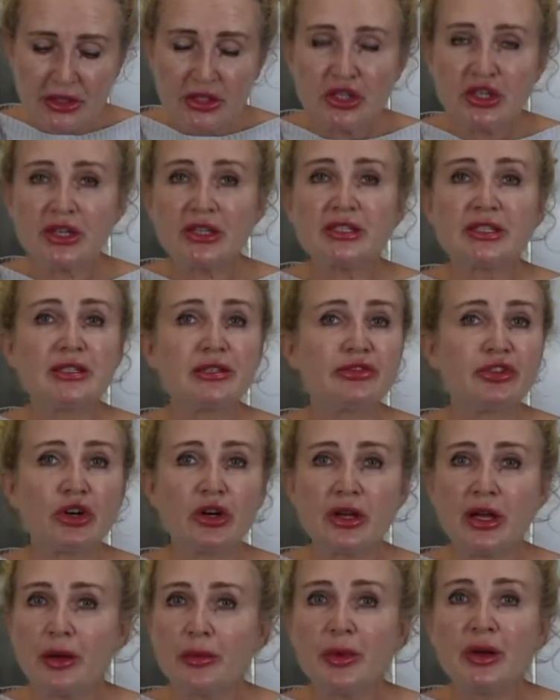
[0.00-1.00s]
just for
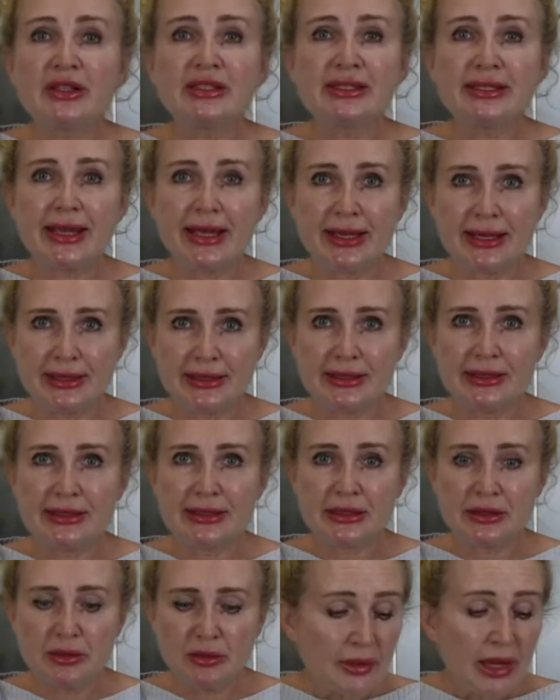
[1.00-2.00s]
a couple of
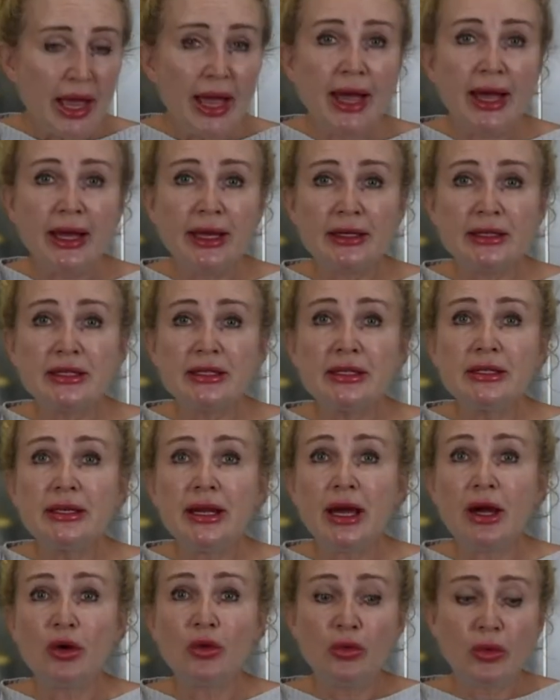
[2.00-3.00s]
seconds. And
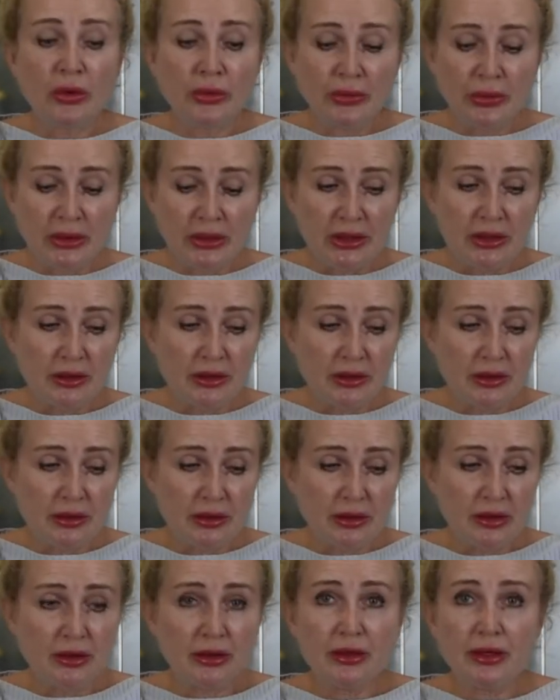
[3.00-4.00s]
now we will
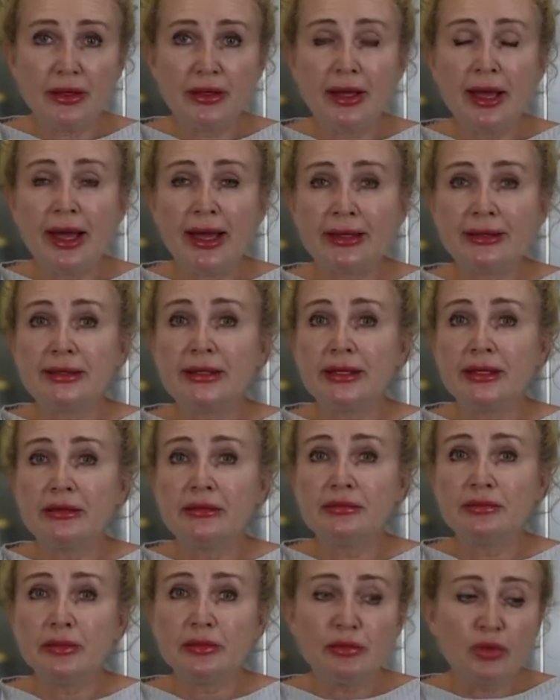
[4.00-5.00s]
add the
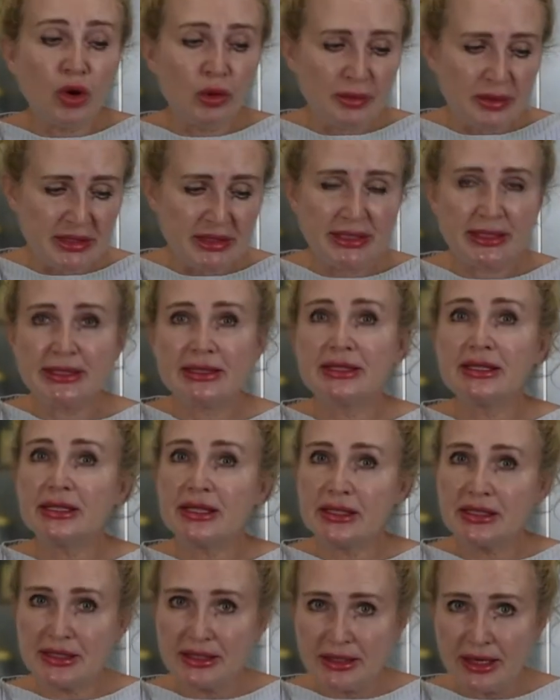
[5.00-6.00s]
poppy seeds,
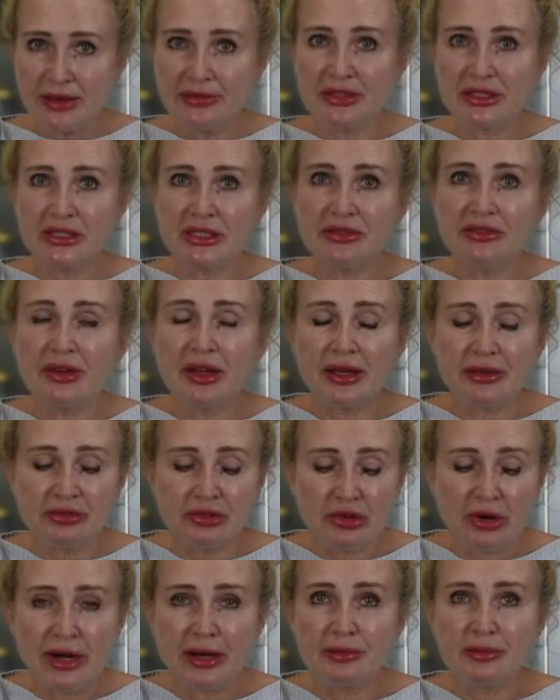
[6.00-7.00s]
75
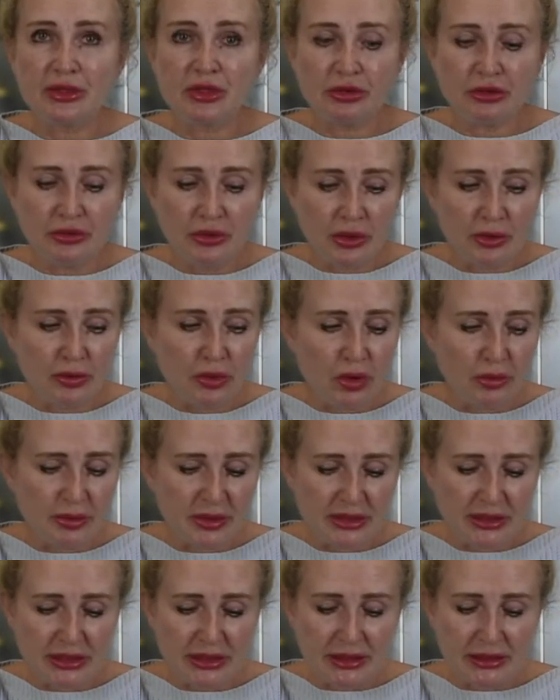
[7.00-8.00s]
grams of poppy
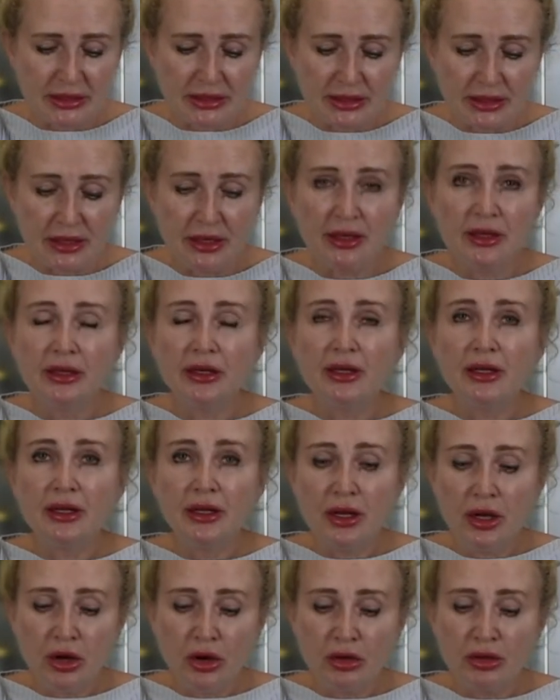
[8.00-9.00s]
seeds
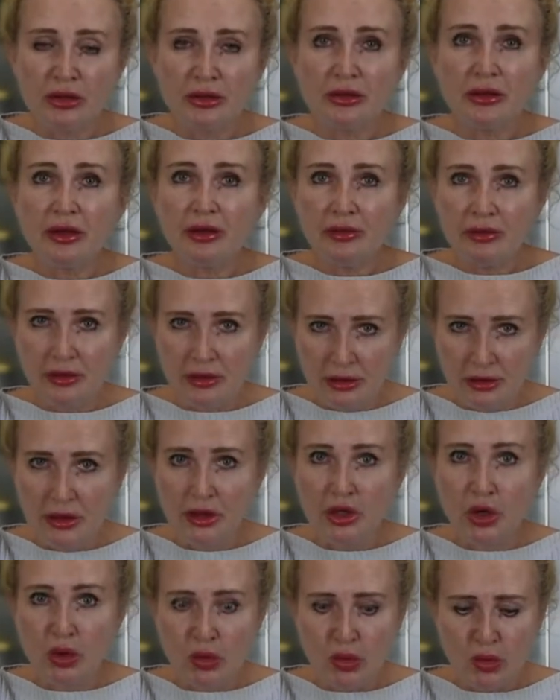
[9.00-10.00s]
on
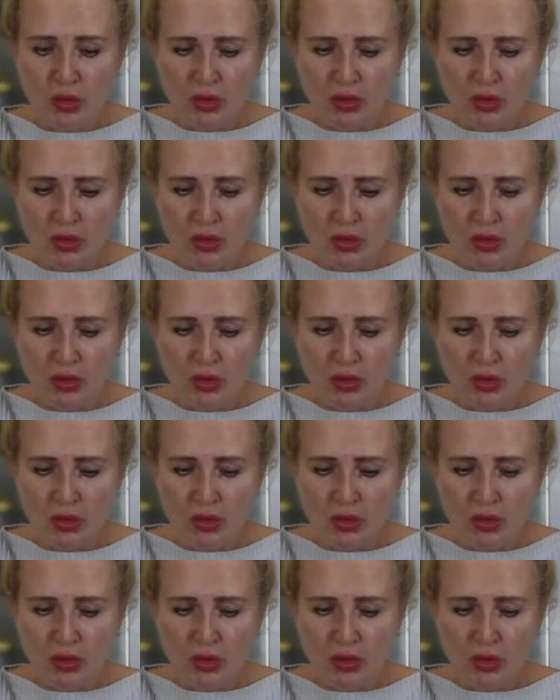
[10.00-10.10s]
low.